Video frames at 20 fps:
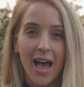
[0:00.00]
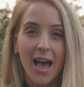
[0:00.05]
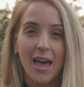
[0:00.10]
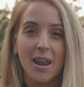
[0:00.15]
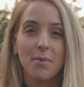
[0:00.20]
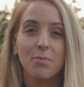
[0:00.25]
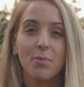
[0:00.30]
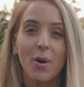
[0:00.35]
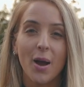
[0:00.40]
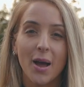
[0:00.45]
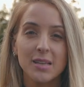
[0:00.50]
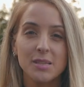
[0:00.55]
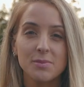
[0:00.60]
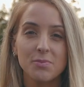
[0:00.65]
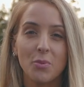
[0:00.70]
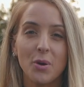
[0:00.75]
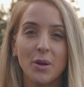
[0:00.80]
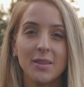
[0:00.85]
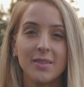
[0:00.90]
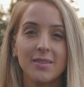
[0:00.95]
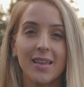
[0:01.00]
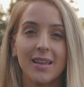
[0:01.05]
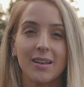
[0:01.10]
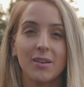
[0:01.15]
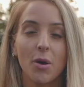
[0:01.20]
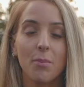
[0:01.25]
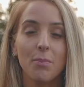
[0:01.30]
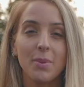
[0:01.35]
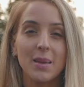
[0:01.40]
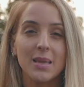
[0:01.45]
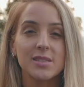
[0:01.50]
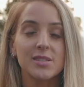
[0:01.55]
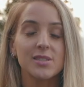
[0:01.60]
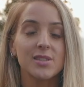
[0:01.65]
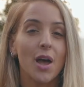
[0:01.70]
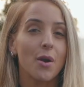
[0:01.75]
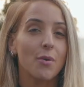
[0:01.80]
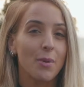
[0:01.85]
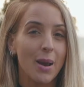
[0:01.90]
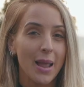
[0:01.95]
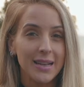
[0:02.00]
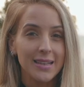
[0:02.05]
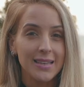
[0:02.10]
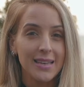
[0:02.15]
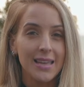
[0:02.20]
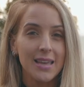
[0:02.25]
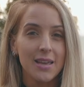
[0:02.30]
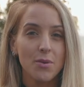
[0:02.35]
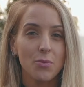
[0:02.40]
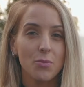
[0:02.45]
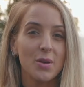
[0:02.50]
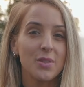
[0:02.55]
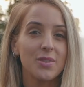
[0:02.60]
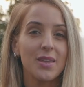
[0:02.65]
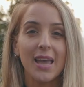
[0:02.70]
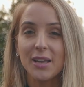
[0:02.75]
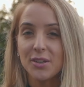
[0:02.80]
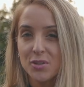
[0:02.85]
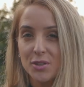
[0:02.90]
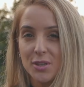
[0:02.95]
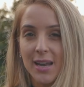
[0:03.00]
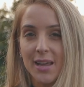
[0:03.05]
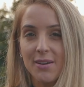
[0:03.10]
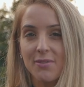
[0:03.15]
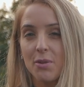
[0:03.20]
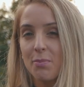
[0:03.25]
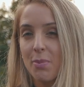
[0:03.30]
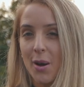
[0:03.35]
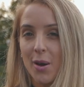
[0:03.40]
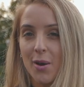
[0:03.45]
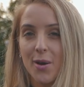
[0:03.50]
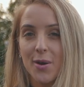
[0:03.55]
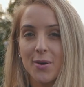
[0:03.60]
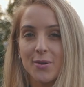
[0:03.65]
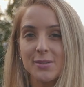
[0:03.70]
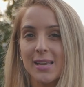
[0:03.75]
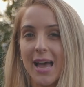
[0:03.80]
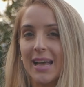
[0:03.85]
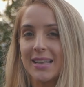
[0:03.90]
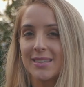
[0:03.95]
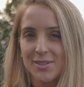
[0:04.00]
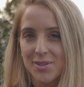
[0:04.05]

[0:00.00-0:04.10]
at a price point that competes directly with entry-level Polos and